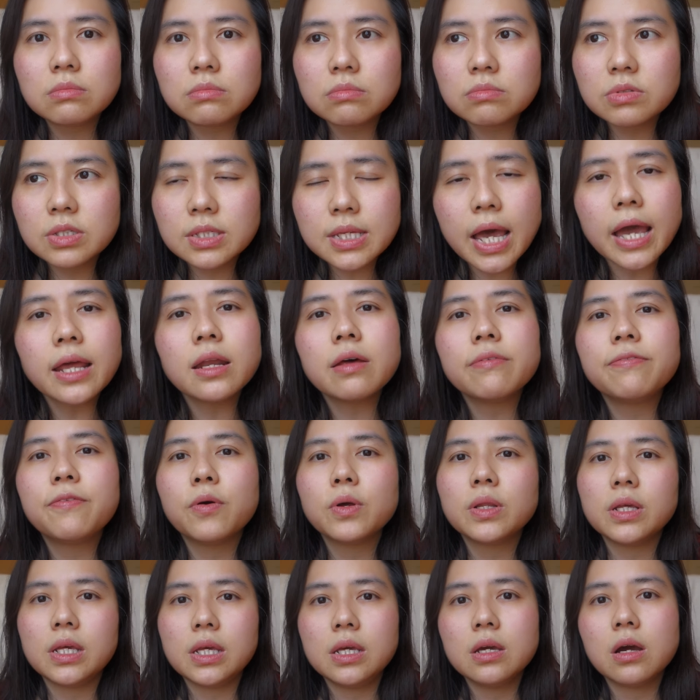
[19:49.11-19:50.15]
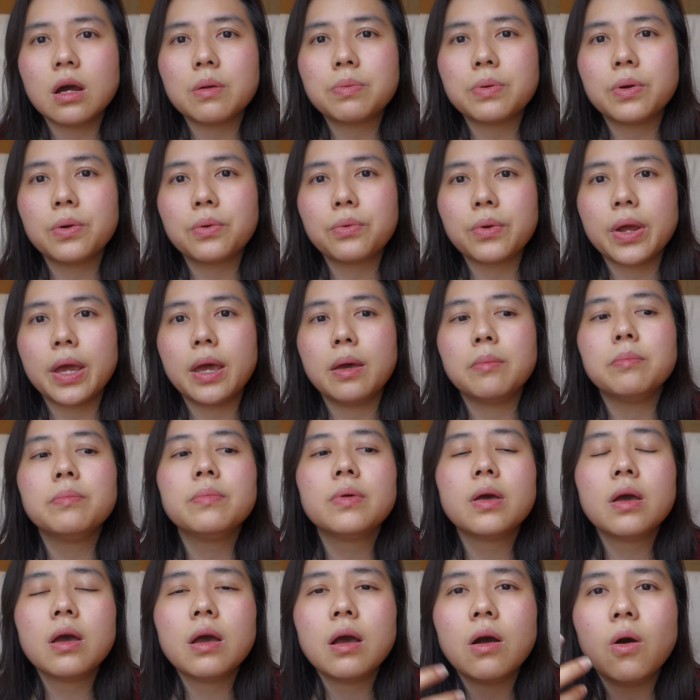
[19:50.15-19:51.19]
sign up for the ER program,
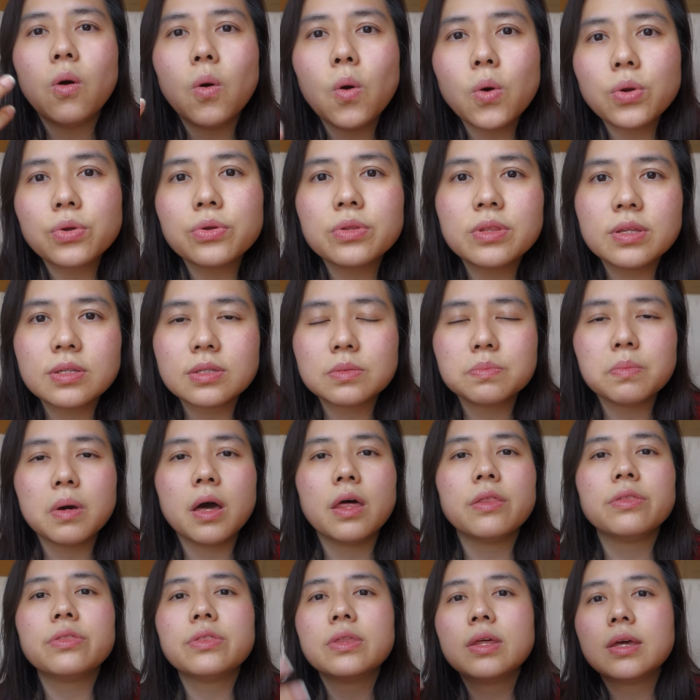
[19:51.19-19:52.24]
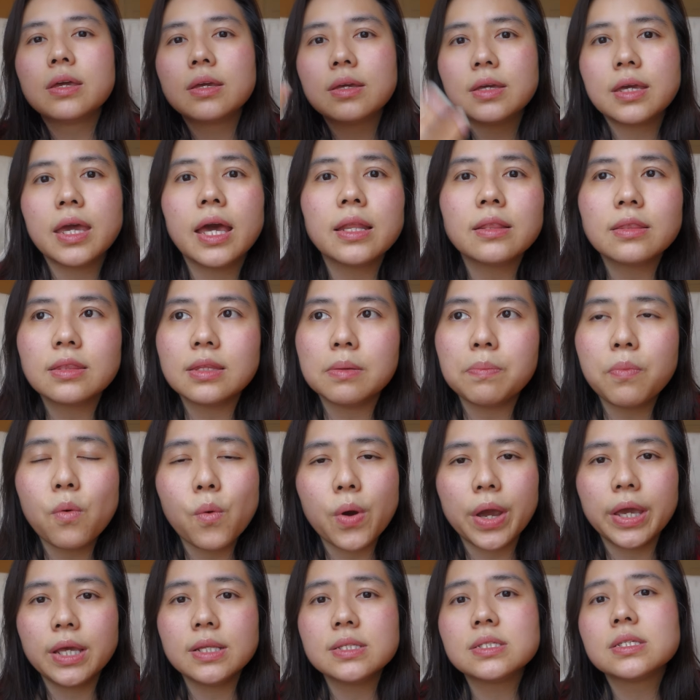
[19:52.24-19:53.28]
order this month, get the
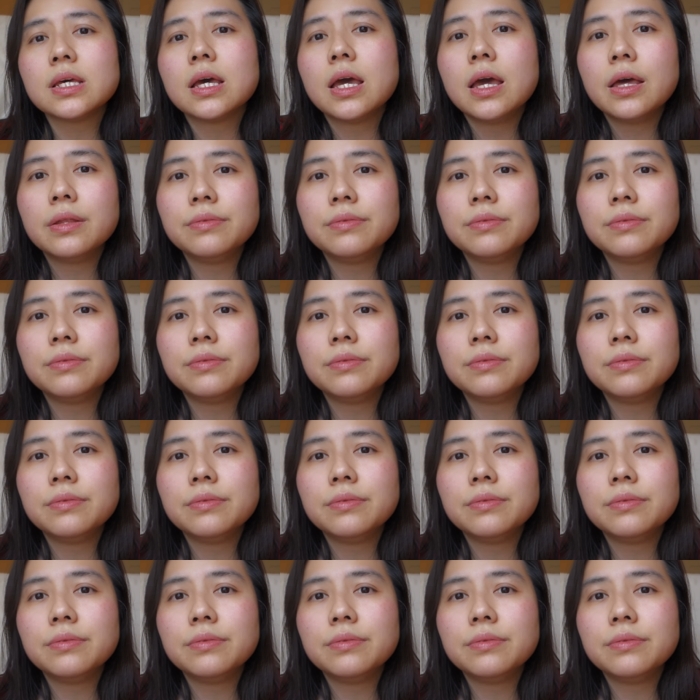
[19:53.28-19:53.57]
points.